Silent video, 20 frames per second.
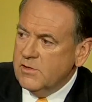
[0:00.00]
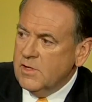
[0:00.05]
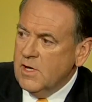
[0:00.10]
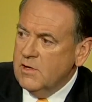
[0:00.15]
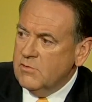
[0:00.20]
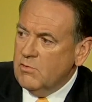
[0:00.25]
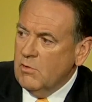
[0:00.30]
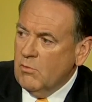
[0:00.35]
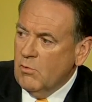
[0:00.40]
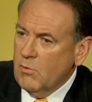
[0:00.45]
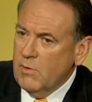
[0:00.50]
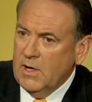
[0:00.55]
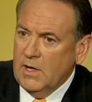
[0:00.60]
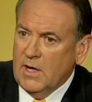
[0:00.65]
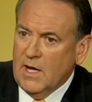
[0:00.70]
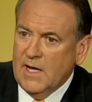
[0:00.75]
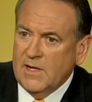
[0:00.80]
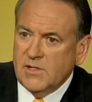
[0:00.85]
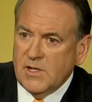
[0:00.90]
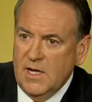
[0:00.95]
country will
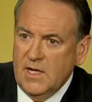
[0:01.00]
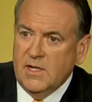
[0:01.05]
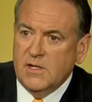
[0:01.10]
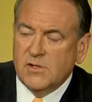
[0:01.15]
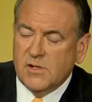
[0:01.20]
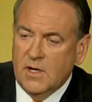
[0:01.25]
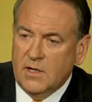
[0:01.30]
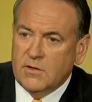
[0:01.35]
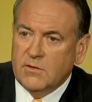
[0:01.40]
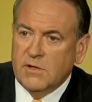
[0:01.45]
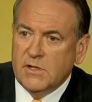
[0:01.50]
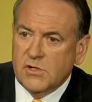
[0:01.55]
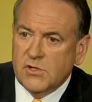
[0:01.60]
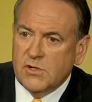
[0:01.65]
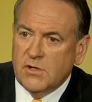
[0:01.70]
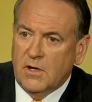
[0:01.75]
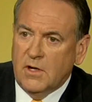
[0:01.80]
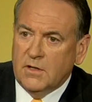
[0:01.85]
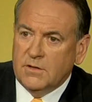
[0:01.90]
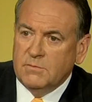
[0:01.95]
realize it is under
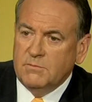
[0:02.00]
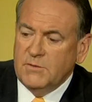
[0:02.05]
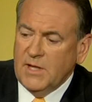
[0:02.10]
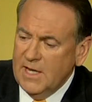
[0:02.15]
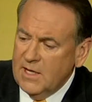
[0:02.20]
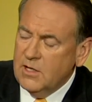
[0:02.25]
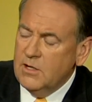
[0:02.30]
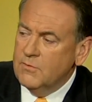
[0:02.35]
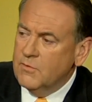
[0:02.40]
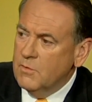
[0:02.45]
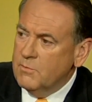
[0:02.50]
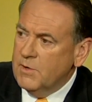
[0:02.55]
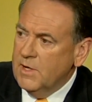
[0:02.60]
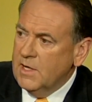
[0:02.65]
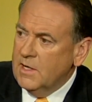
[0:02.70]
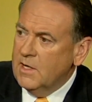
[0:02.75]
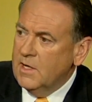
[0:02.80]
assault. Thank you for being